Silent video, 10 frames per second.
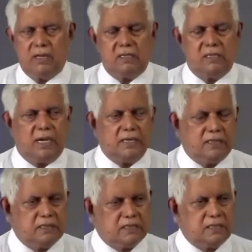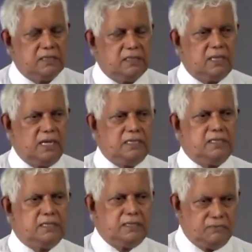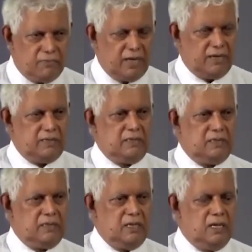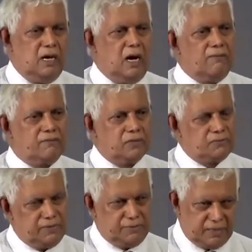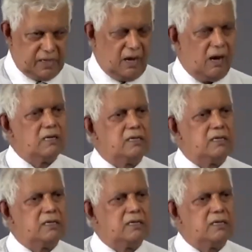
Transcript: 1981. Of course, we were in a hut.